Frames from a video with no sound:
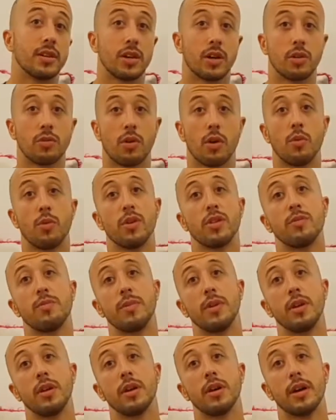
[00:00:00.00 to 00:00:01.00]
Grow With
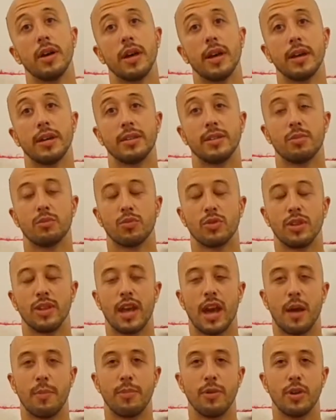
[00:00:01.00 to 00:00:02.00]
Me, and I'm really
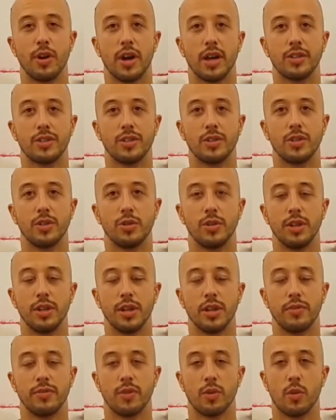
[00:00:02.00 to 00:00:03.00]
happy you guys are tuning in
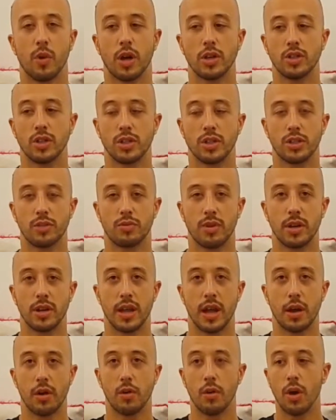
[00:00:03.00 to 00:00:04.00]
if you're watching this right
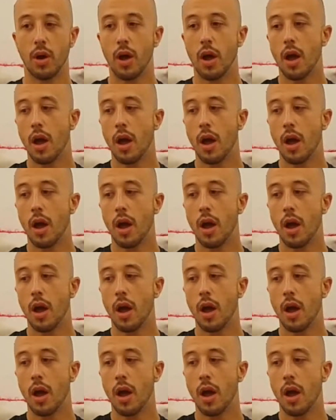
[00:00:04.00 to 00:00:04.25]
now.